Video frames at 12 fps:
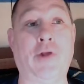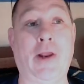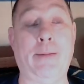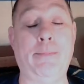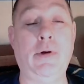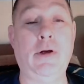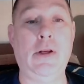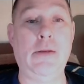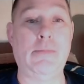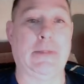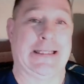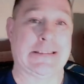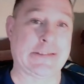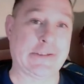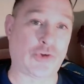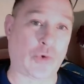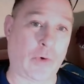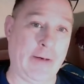your time. But that's the
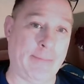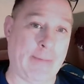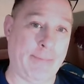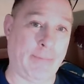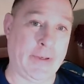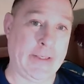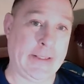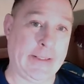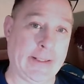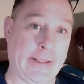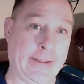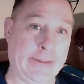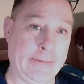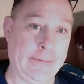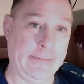story of my buddy Ken.